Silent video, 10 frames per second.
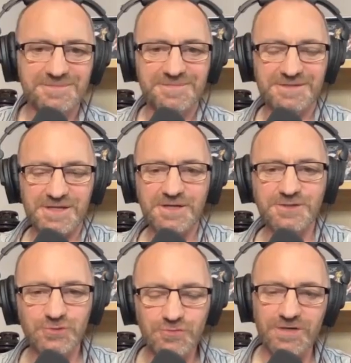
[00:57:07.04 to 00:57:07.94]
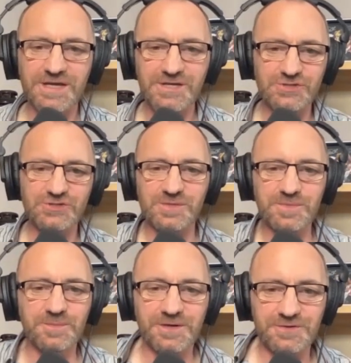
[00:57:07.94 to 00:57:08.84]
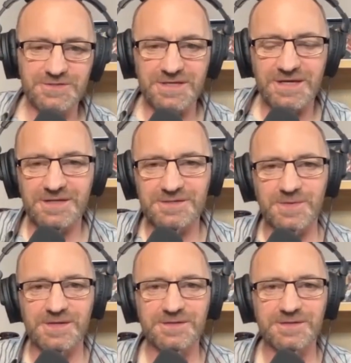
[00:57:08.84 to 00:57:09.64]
it's like a true relationship in what you're saying as well.